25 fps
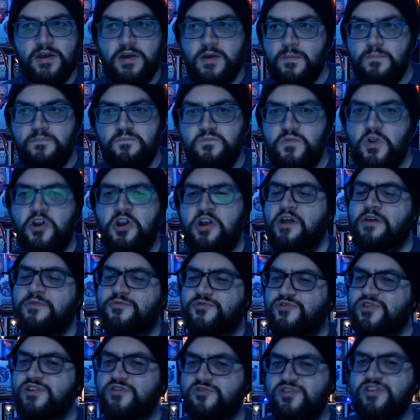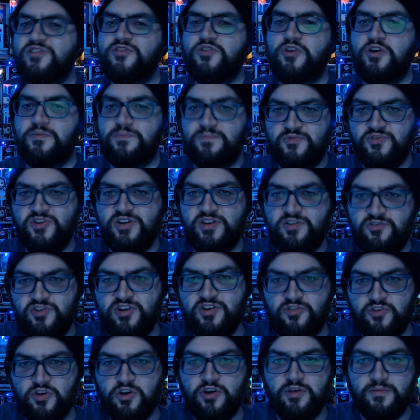no, no, no, she she's good. She
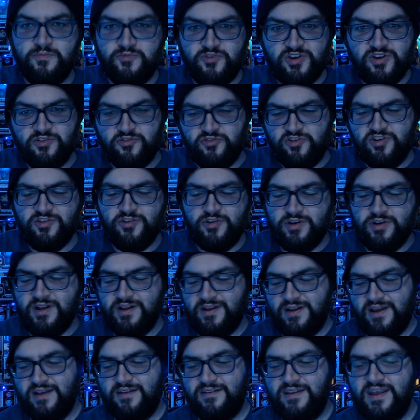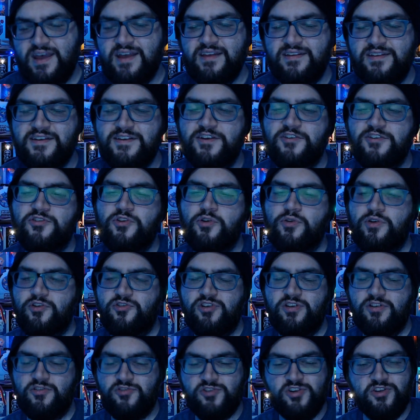she's good. She's she's good as as young Ahsoka.
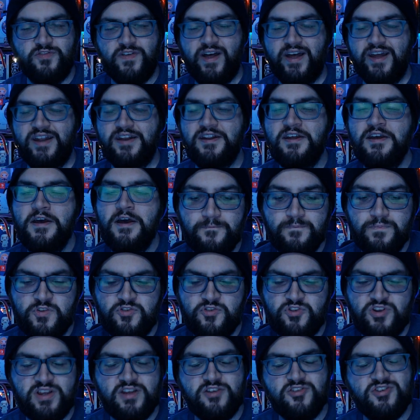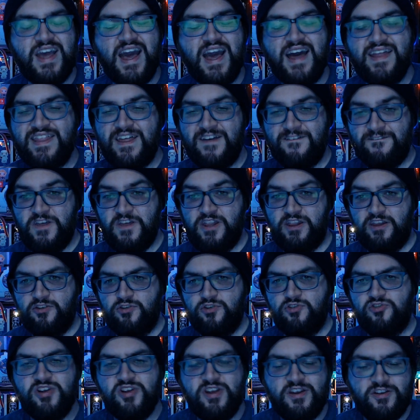She she's fine. She she had that feeling
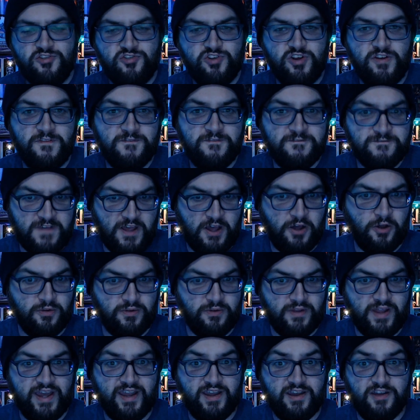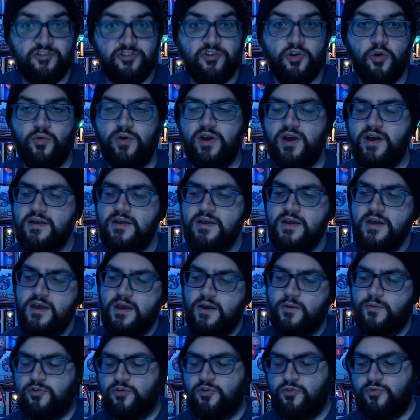too. She she felt like Ahsoka,
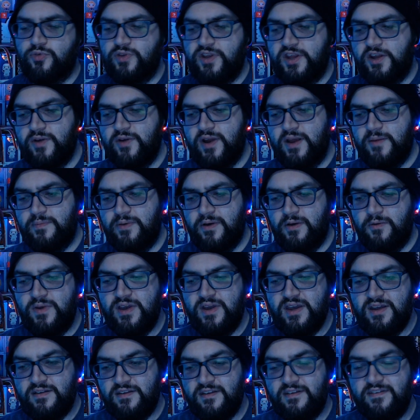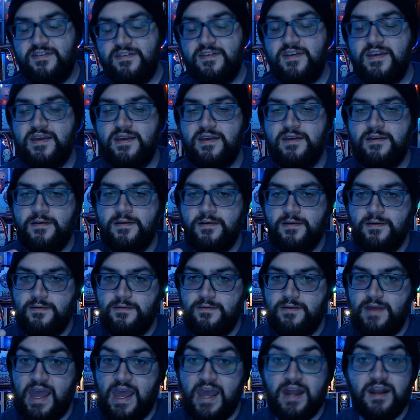which was really great. But we get to see
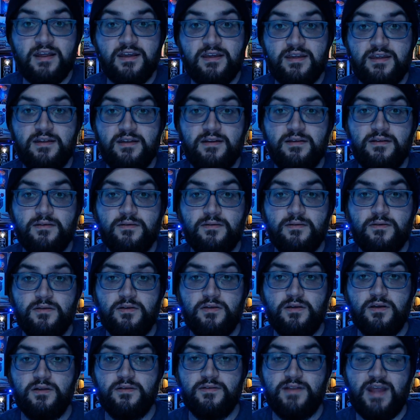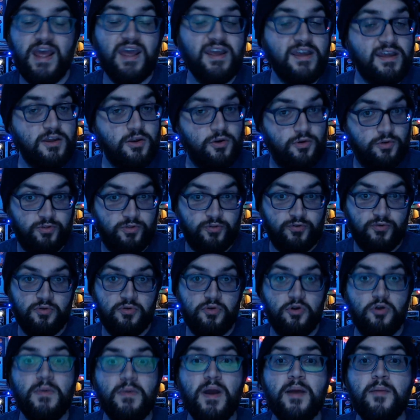Anakin taking her through
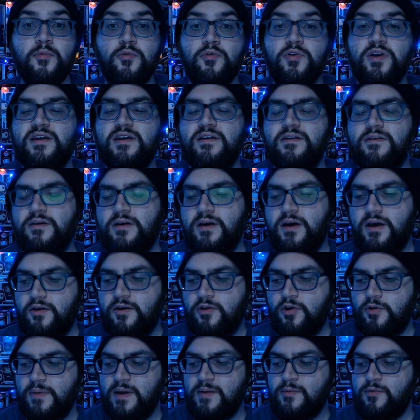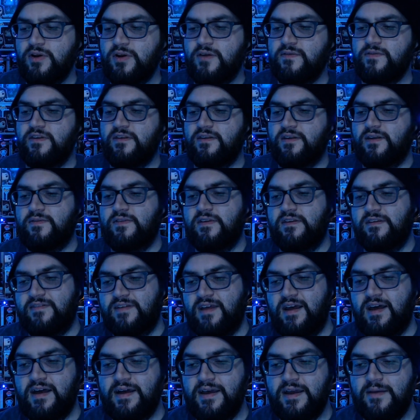her memory, uh, her memory of, the, of, this
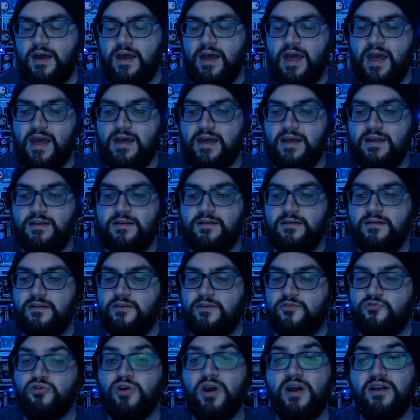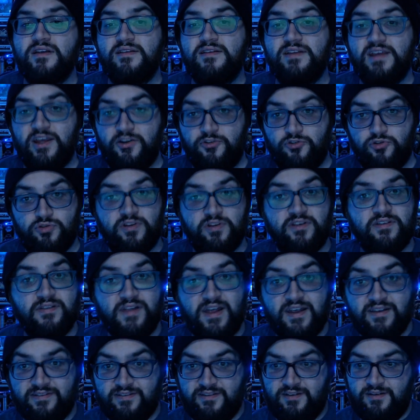time, and trying to teach her this
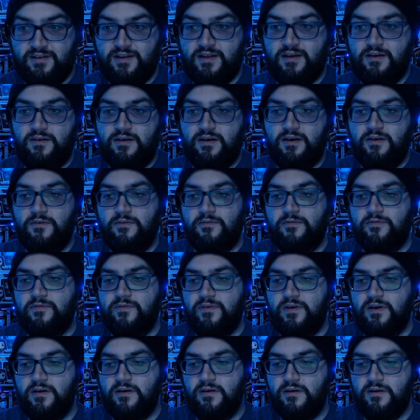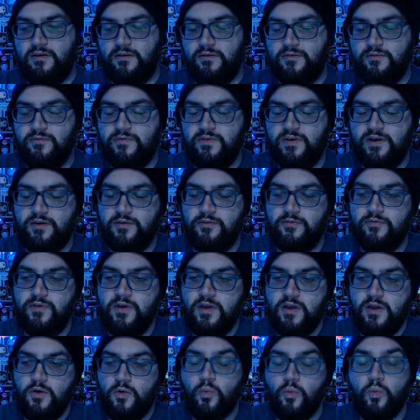lesson uh, of uh, of of
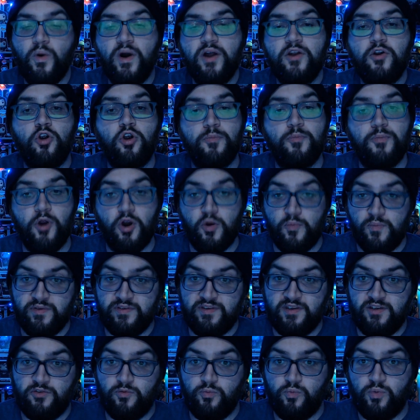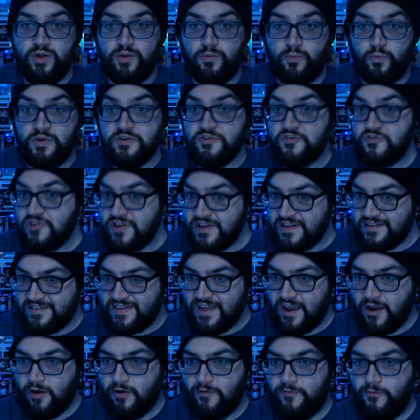what her purpose is, what what she's
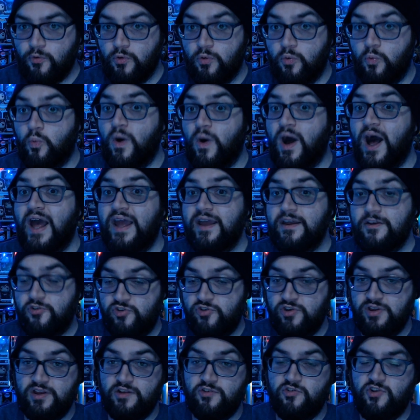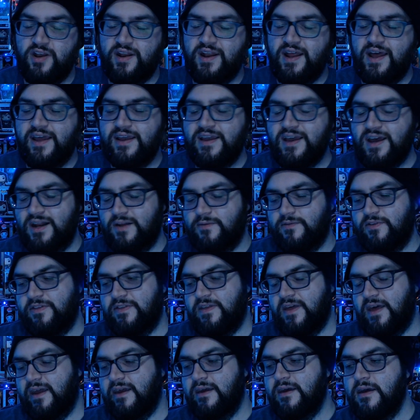there for, why is she a Jedi, kind of
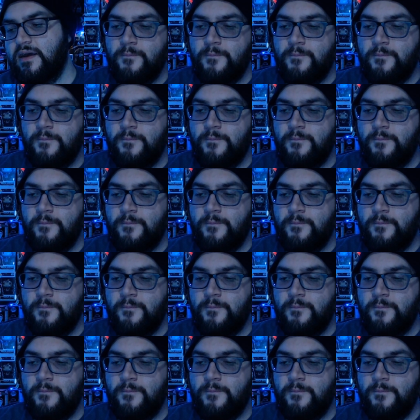a thing.